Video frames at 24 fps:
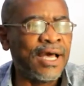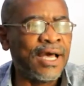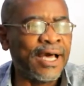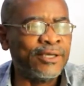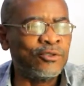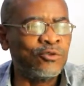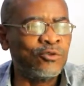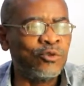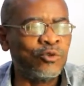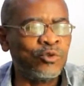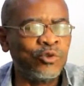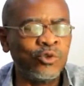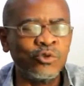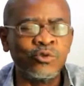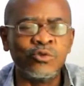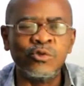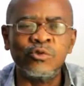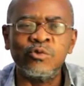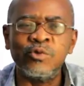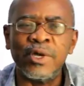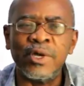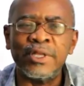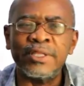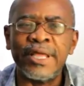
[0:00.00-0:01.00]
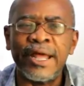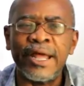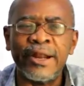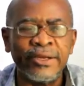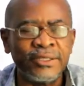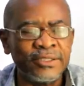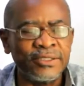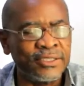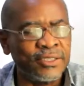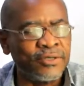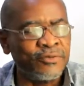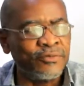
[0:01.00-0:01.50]
As you choose to do a
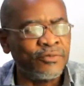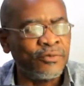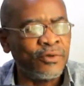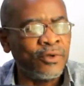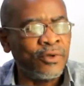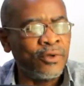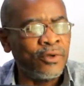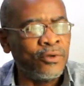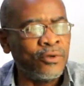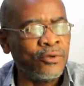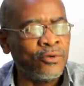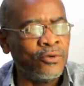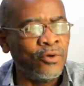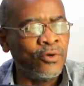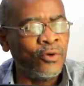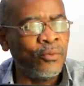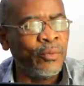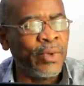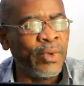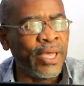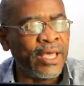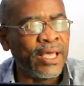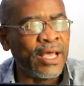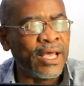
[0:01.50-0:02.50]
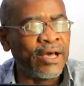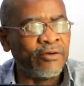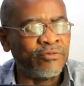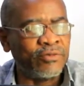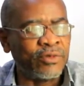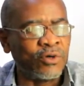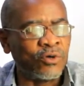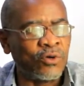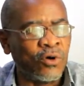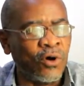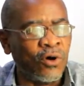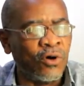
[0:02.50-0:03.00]
narrative, you may have
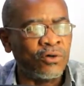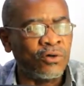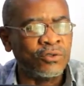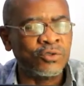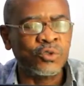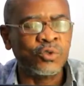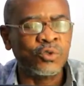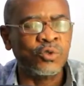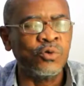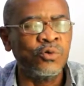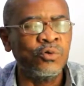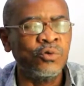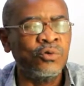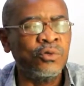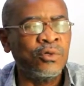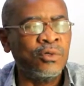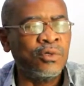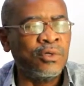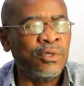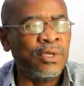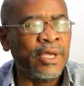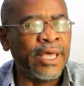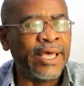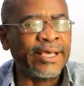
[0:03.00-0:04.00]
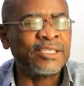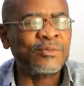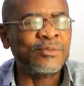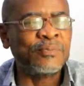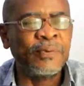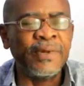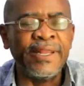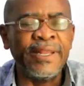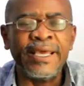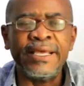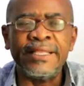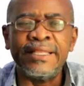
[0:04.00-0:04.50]
the cause to
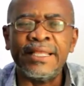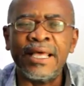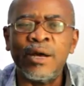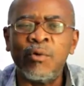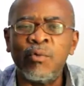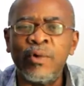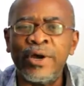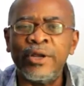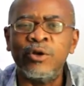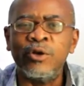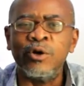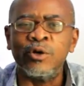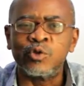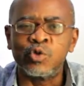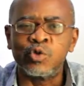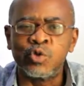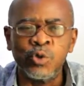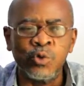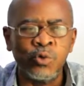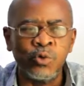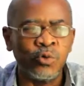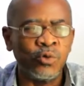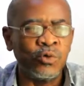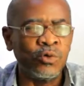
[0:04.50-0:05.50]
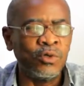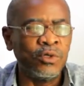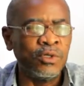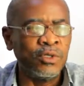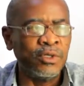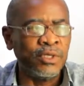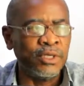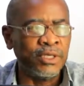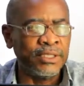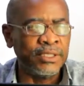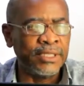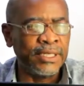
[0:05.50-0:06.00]
explain a word or two
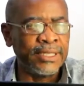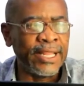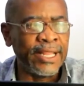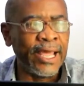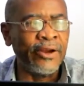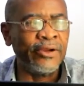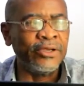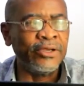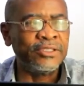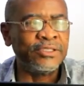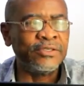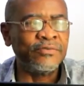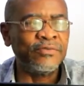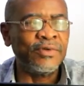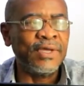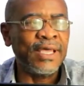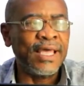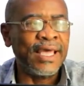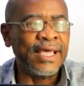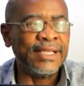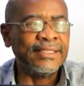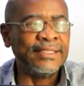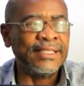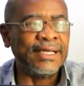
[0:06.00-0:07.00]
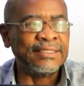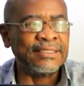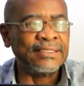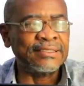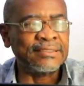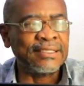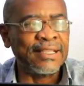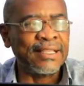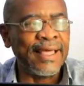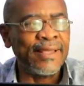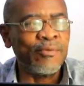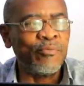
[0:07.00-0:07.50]
in the narrative, and that
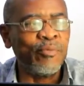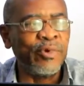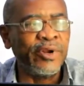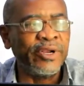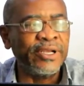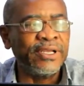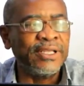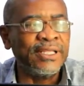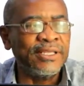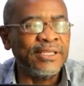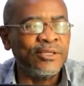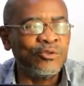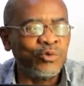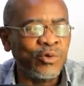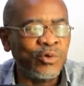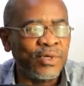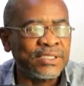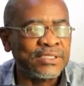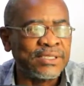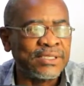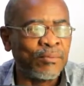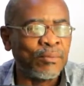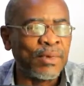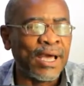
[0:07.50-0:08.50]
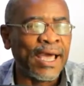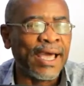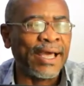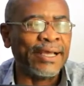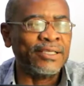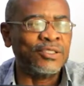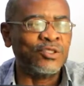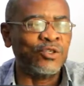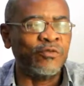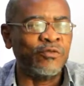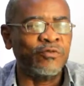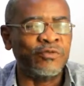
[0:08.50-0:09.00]
is like bringing into it some
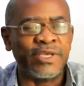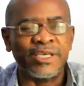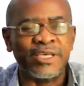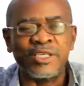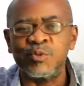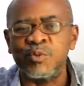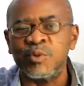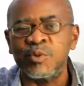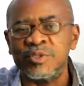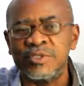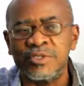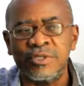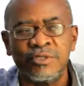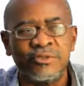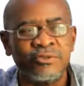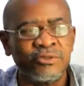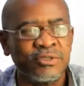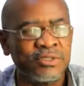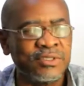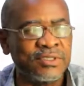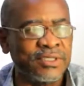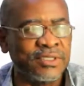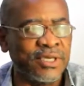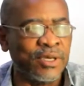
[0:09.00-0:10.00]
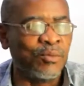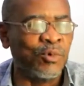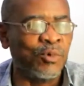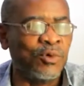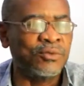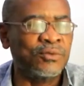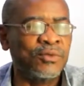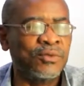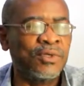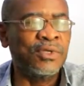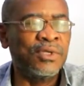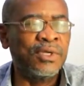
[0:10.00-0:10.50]
acts of the expository sermon,
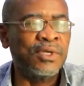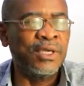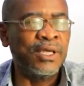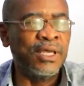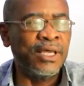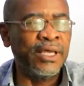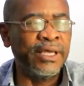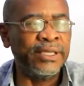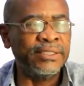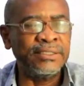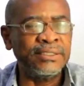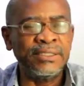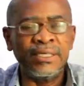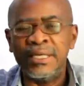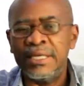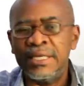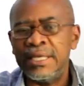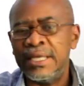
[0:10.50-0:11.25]
and